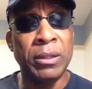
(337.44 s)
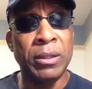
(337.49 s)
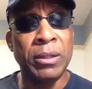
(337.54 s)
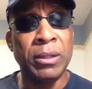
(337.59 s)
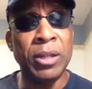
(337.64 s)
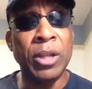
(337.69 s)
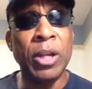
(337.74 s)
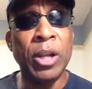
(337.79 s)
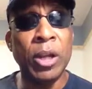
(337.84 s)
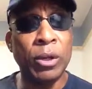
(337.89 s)

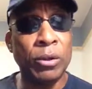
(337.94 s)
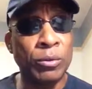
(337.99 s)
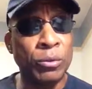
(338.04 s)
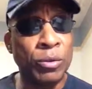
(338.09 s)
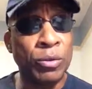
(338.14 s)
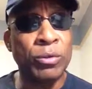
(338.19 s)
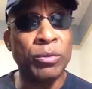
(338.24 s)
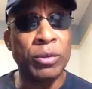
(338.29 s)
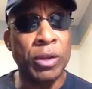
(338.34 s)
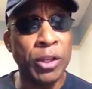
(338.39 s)

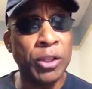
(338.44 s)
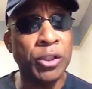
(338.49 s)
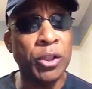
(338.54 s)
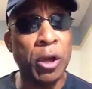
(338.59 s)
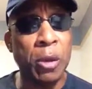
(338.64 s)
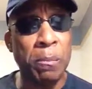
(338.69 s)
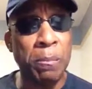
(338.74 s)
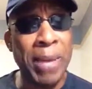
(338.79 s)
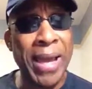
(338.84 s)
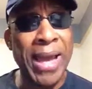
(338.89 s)
Could
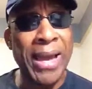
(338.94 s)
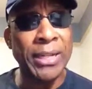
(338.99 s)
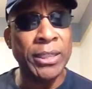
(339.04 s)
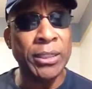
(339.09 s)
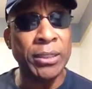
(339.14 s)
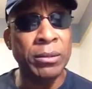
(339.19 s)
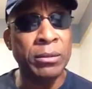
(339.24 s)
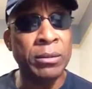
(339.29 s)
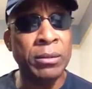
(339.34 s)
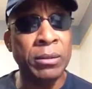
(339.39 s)
you
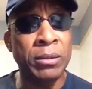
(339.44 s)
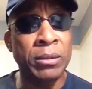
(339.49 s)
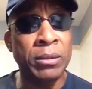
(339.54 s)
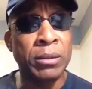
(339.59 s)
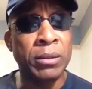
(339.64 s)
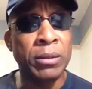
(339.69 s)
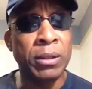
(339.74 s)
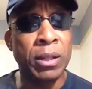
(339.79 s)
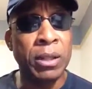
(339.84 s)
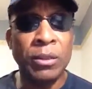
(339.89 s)
imagine
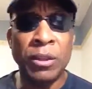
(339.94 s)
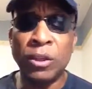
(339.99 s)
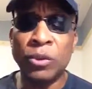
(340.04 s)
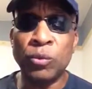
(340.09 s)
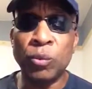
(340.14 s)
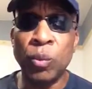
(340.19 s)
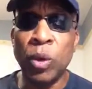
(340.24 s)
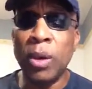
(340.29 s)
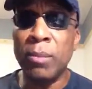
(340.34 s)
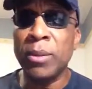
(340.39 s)

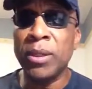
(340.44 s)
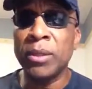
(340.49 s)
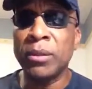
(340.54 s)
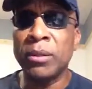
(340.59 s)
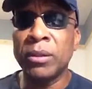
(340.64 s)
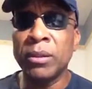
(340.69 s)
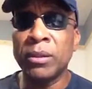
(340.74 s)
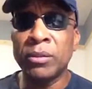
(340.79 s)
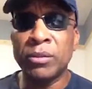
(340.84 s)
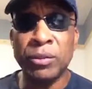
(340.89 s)
this woman
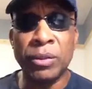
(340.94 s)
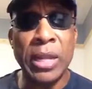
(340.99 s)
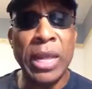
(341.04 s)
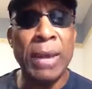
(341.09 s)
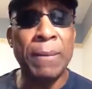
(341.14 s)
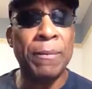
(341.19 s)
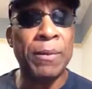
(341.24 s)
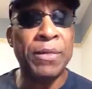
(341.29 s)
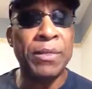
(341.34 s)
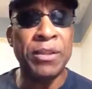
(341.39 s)

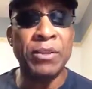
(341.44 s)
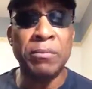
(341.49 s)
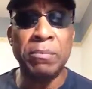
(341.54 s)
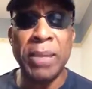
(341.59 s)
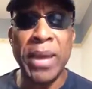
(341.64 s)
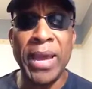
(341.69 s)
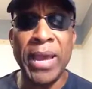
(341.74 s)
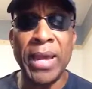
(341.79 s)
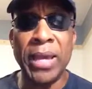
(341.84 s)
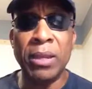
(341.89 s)
slept with this
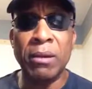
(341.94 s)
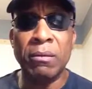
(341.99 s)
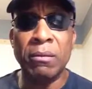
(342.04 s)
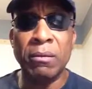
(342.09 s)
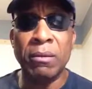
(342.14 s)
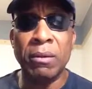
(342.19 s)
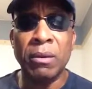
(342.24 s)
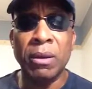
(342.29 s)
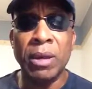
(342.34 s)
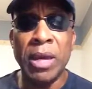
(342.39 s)
man,
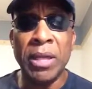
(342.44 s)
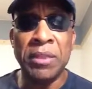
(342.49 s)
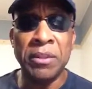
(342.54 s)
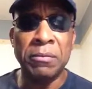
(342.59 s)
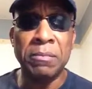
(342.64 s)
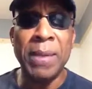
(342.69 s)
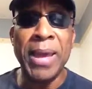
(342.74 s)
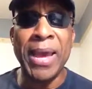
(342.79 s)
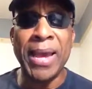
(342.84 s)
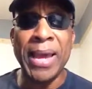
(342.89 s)
and
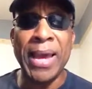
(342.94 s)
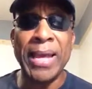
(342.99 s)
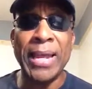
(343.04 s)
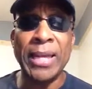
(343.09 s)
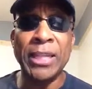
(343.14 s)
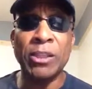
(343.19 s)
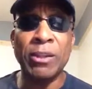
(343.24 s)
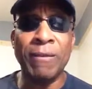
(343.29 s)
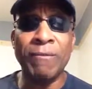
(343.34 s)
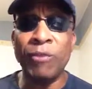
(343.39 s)
this man got
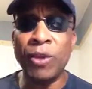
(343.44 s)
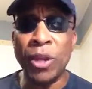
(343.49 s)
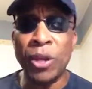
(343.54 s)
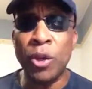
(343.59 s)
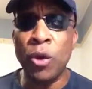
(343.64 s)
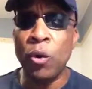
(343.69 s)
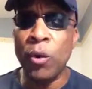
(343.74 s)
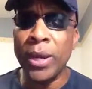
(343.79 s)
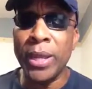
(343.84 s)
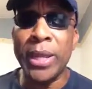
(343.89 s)
HIV,
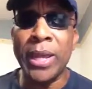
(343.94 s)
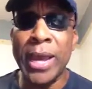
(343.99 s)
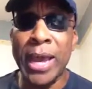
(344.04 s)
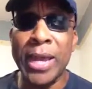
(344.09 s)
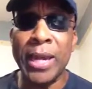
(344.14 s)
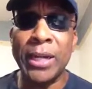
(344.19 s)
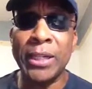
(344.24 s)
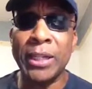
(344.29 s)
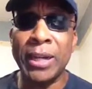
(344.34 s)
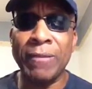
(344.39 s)
knowing he
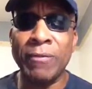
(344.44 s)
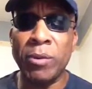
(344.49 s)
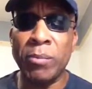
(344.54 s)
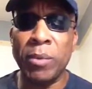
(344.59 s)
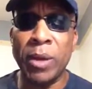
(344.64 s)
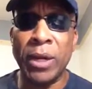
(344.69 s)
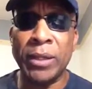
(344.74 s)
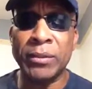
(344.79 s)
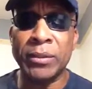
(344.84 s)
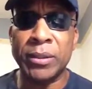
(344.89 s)
got HIV
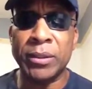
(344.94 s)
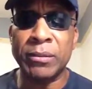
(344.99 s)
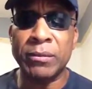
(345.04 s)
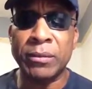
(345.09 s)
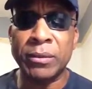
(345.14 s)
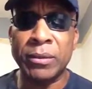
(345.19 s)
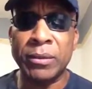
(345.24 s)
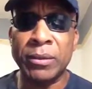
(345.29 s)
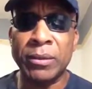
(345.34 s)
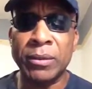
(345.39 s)
positive?
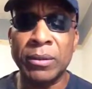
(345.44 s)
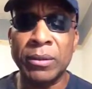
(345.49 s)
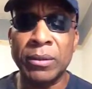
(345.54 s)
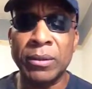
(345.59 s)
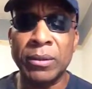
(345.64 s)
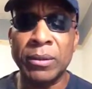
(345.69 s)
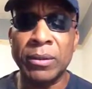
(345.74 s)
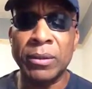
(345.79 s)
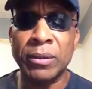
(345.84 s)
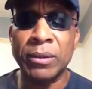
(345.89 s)

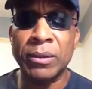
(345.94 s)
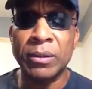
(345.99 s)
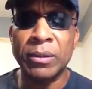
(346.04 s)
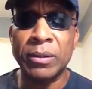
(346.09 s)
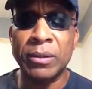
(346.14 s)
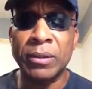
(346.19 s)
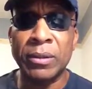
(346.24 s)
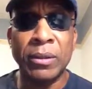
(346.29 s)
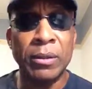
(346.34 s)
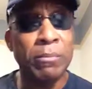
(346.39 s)

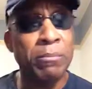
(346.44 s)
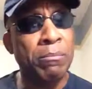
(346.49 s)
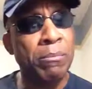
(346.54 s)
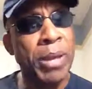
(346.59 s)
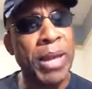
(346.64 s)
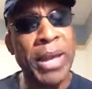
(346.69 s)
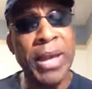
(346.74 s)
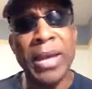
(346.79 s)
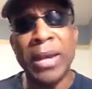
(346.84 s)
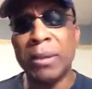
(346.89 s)

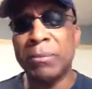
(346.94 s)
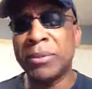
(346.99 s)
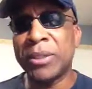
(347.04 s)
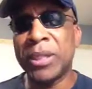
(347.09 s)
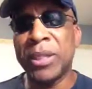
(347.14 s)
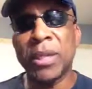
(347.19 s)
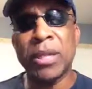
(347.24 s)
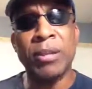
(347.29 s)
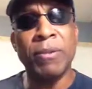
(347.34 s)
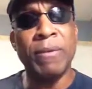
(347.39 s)
Man, I'm
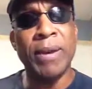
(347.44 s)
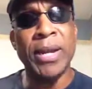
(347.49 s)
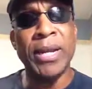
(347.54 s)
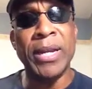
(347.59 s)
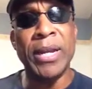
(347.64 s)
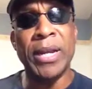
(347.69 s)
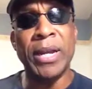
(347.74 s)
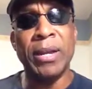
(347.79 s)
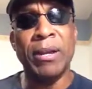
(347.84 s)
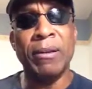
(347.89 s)
telling you right
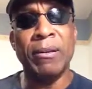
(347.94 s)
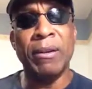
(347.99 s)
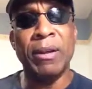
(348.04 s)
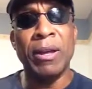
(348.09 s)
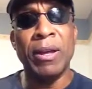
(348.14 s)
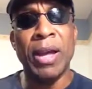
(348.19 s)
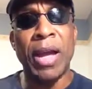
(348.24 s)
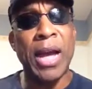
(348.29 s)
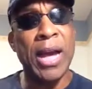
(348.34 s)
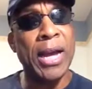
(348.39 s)
now,
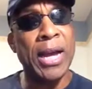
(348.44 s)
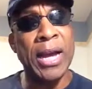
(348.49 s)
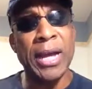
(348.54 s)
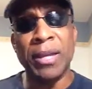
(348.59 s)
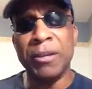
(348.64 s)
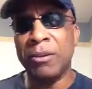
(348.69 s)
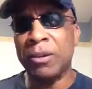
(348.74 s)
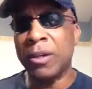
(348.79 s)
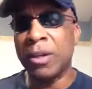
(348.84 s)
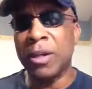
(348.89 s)

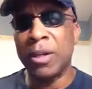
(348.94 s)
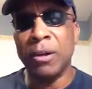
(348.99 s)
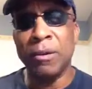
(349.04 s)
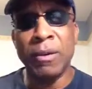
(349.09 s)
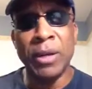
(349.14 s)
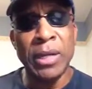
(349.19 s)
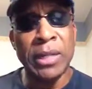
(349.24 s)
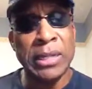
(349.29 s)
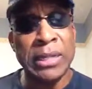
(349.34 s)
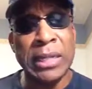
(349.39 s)

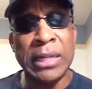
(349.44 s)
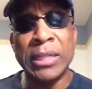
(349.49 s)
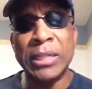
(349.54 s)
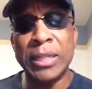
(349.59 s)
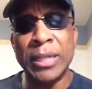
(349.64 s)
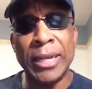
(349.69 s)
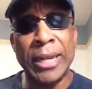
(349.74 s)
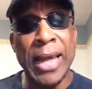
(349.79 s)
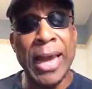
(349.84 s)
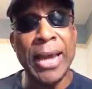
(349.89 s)

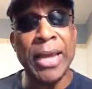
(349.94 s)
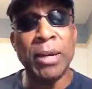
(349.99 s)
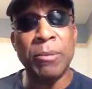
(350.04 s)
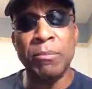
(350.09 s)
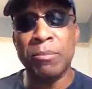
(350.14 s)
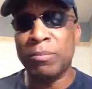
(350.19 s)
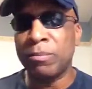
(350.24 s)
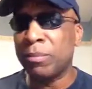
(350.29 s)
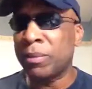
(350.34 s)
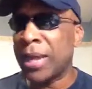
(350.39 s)
that
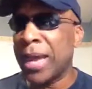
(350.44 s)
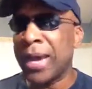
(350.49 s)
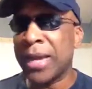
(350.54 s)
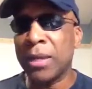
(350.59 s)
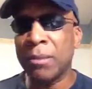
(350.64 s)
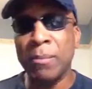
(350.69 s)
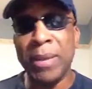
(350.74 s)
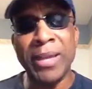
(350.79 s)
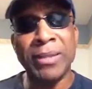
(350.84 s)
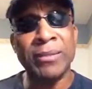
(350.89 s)

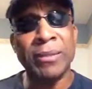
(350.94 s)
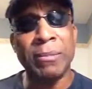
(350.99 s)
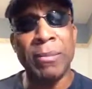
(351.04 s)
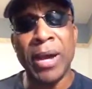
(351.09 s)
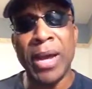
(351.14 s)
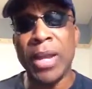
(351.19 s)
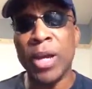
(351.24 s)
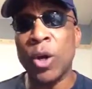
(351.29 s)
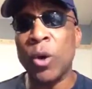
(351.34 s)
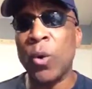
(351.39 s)
can make
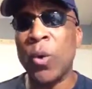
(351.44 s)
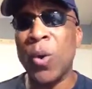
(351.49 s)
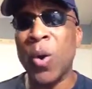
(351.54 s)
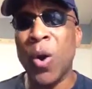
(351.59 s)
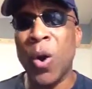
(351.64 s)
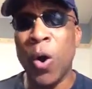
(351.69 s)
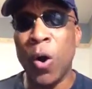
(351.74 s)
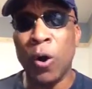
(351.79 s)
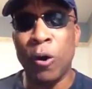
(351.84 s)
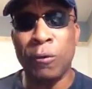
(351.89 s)
somebody go
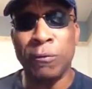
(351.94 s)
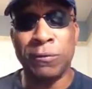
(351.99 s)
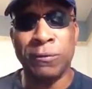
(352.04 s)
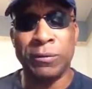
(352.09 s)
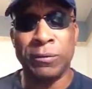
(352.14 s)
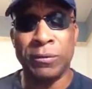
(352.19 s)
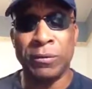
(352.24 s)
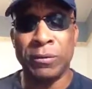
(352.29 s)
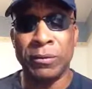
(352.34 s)
off,